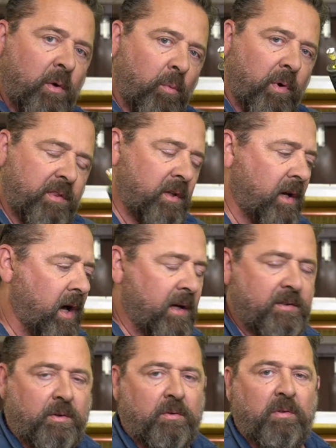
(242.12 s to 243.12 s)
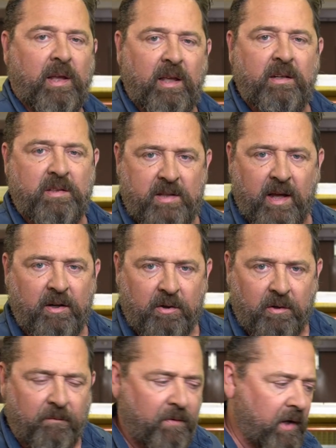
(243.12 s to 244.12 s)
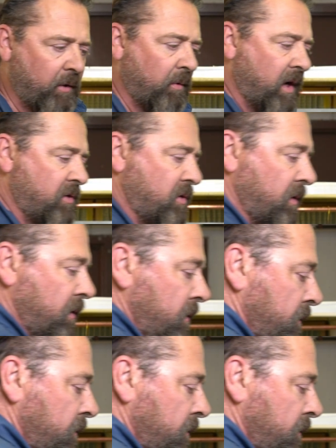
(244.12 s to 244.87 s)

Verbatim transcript: with the nozzle in standard configuration.